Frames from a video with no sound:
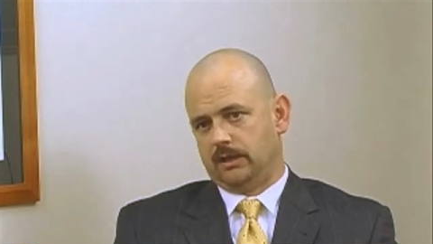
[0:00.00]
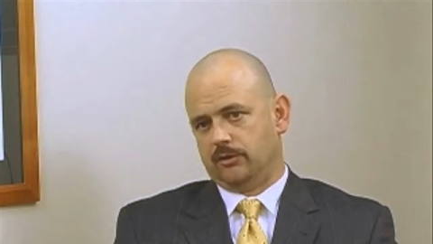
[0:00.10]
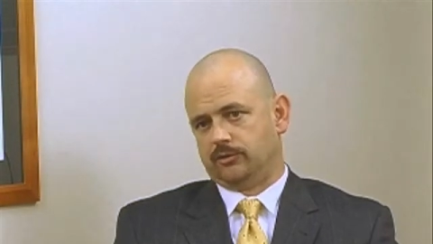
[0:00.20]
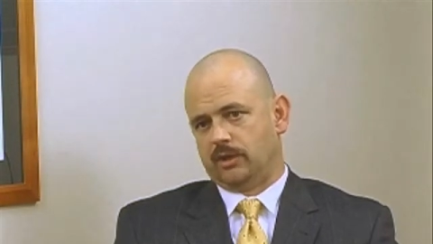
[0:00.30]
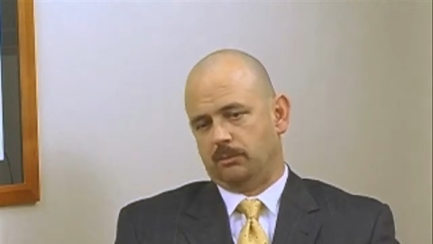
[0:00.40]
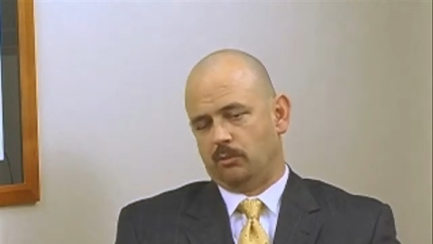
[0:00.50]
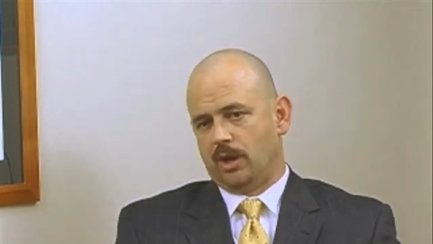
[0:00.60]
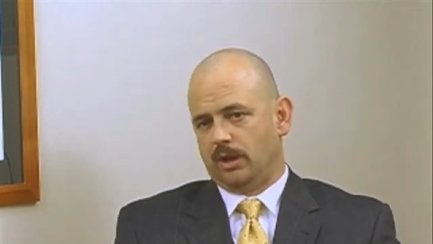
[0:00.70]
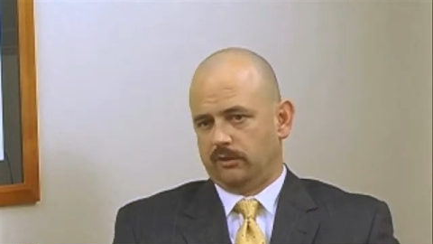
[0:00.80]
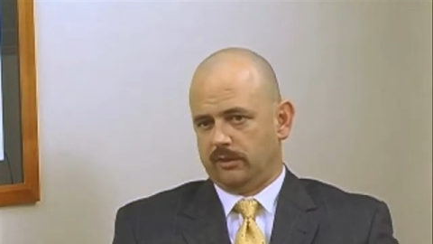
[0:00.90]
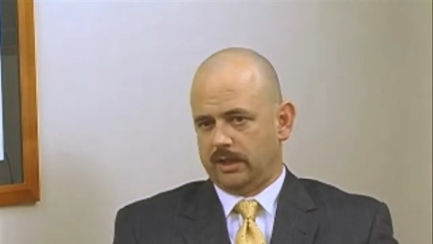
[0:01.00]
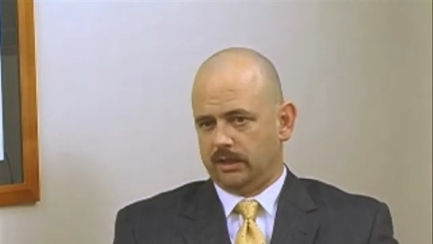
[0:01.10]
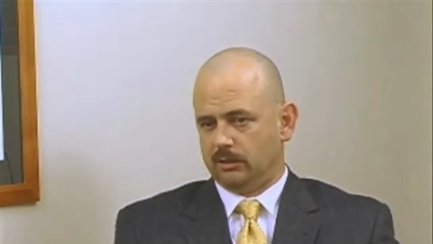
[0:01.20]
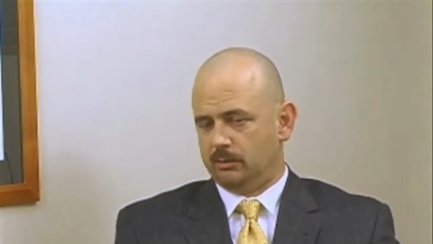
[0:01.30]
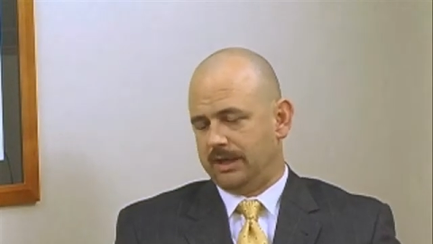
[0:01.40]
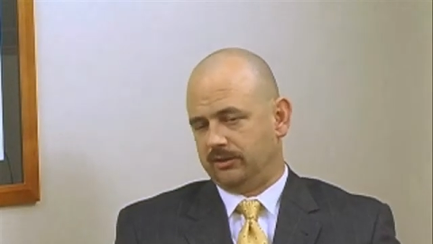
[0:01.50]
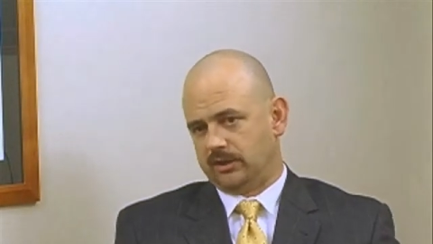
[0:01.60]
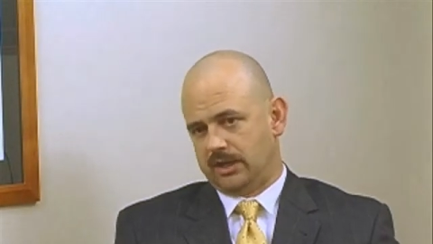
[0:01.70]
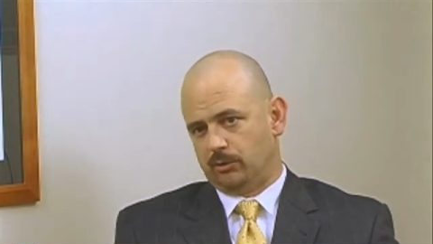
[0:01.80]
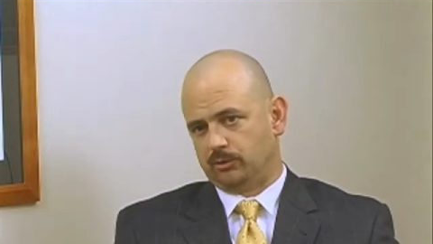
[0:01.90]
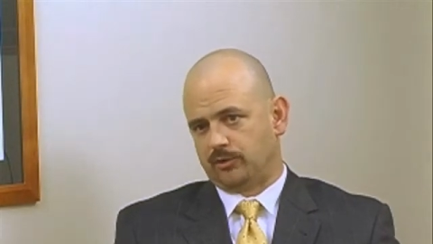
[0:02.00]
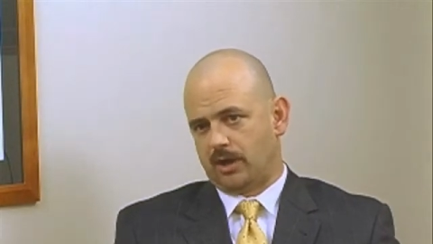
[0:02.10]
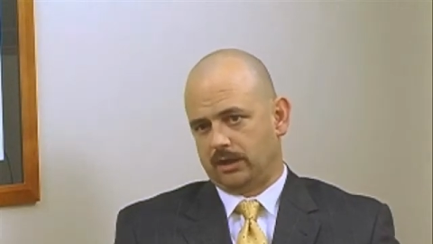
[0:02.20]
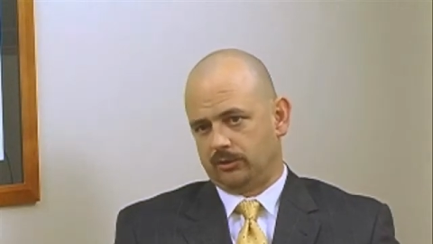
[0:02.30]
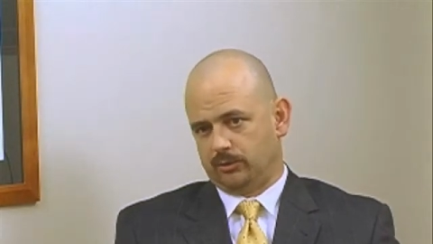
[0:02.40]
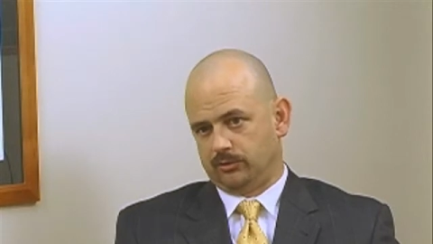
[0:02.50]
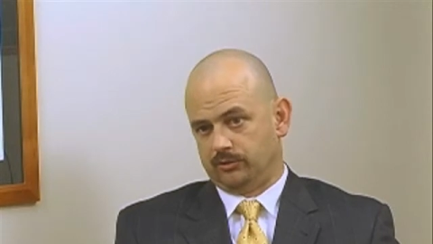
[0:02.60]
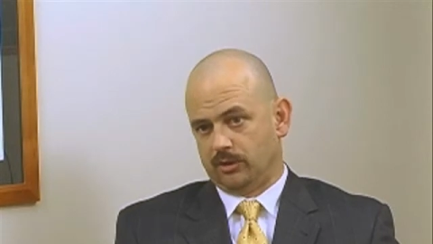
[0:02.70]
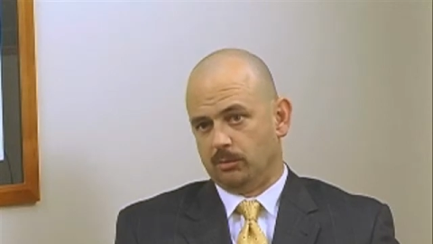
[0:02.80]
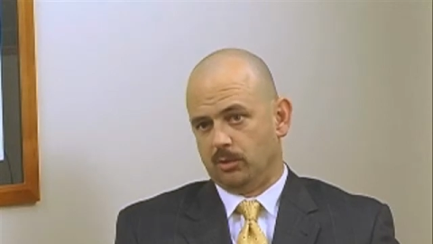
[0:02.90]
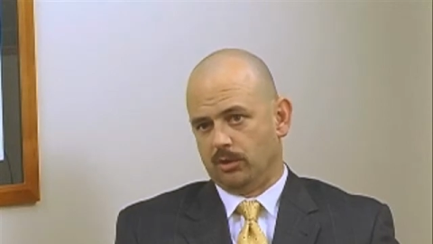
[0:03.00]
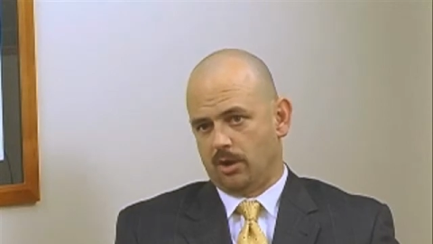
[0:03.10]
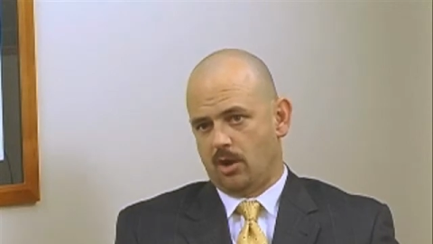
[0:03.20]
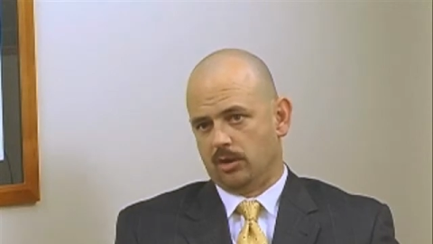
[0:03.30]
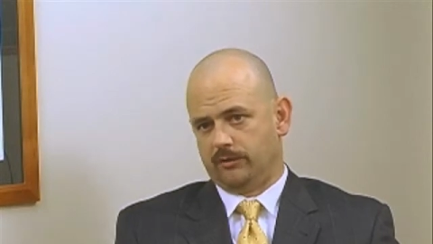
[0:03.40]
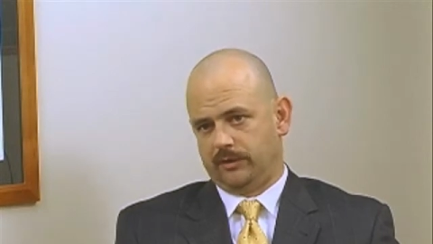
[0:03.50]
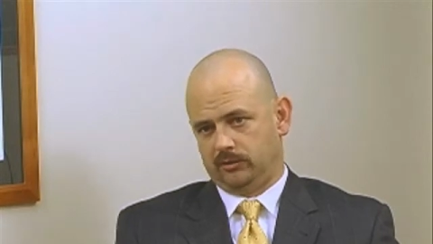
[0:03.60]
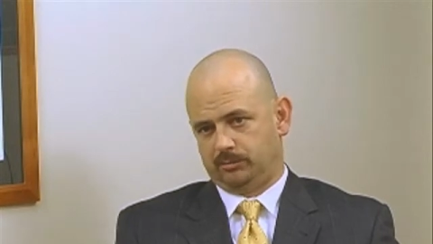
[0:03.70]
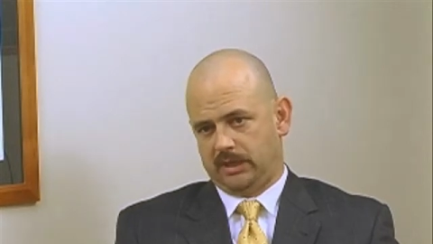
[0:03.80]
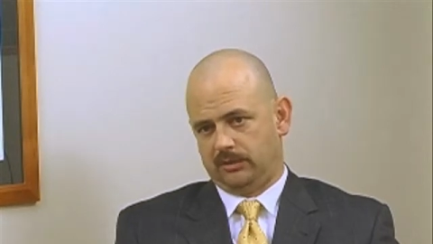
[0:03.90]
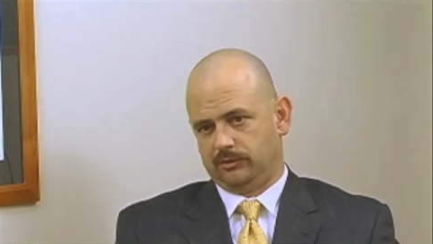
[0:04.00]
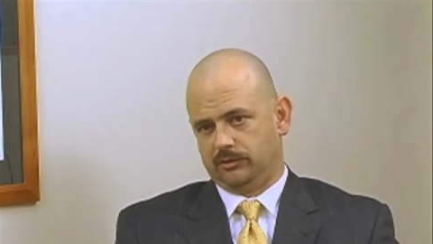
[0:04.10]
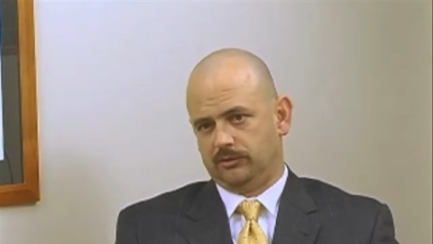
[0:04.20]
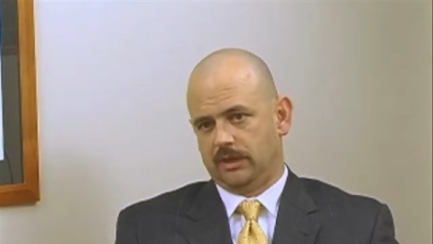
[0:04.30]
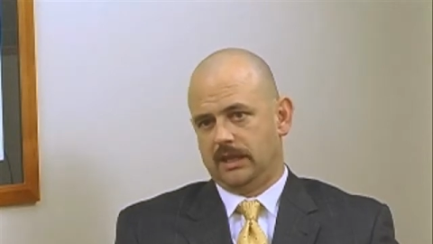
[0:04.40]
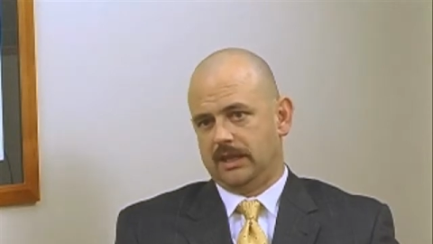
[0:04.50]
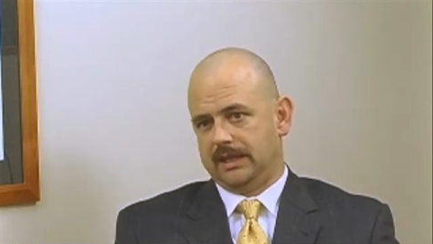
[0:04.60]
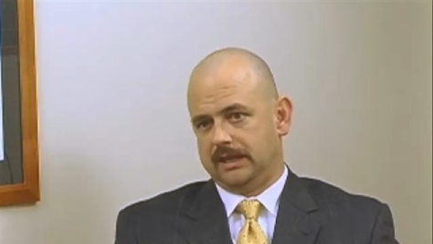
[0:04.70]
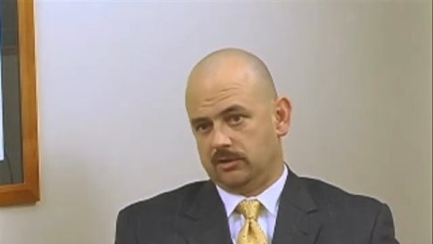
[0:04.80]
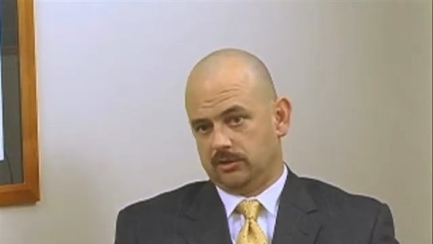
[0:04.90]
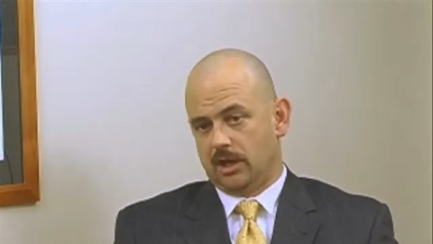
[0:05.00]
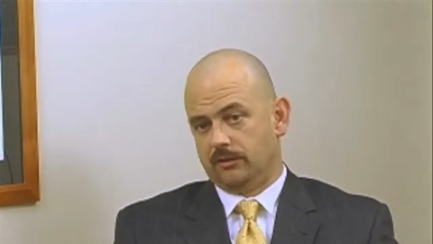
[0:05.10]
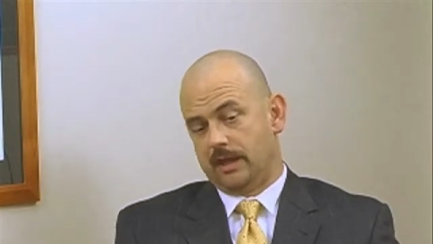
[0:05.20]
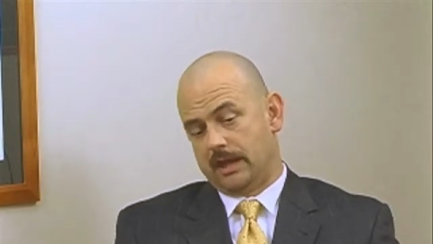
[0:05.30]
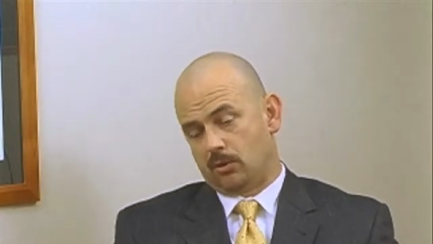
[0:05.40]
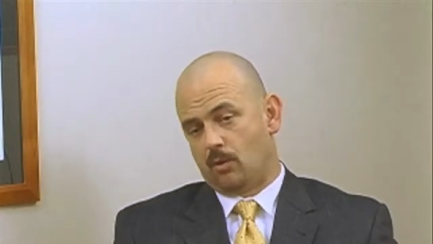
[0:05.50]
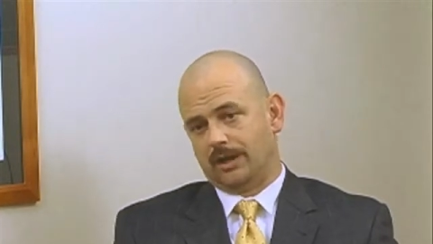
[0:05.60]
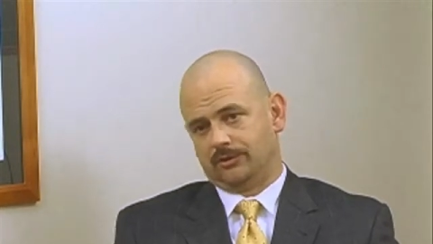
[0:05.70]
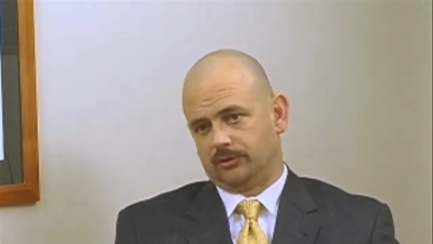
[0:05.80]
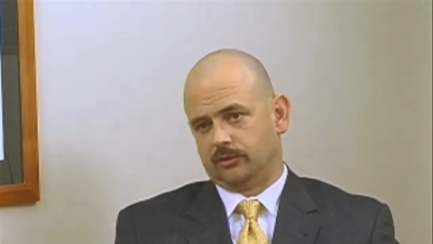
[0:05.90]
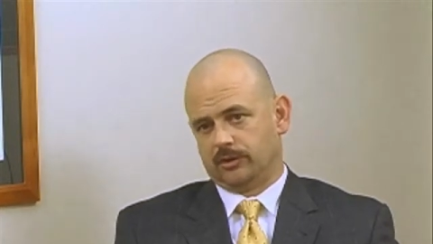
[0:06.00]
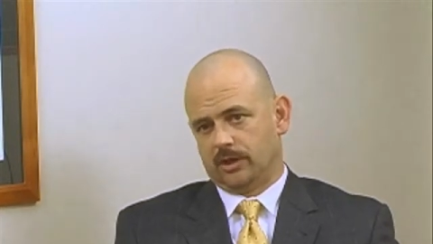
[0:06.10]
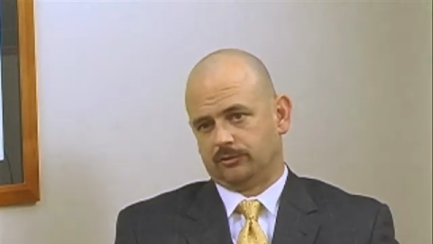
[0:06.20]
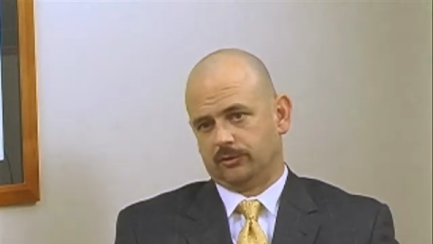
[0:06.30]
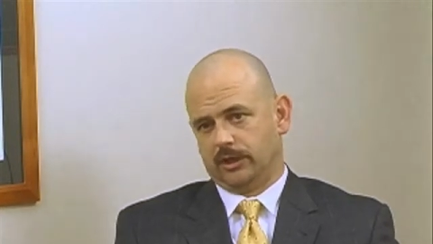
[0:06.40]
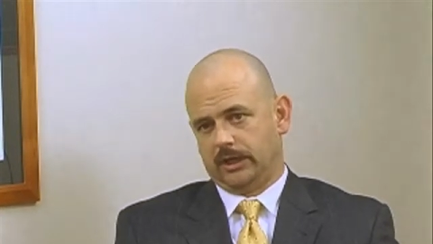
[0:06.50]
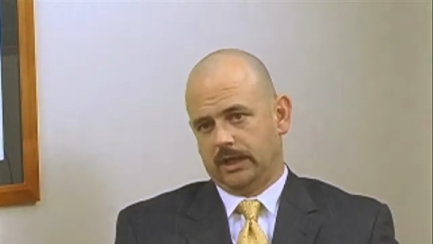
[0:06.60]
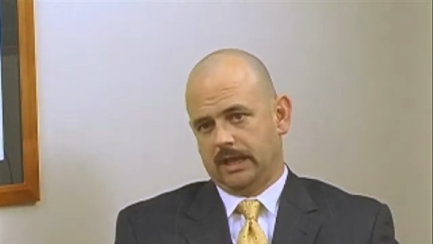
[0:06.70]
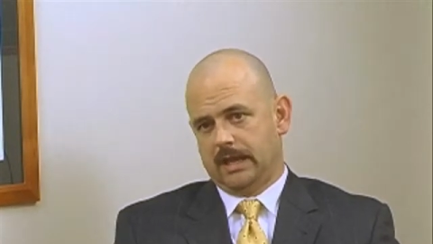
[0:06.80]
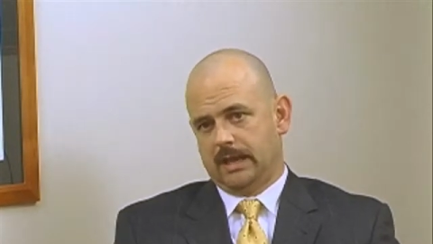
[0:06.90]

In the same way that in La Mesa I was trying to assemble all of these pieces, he had done that quite successfully,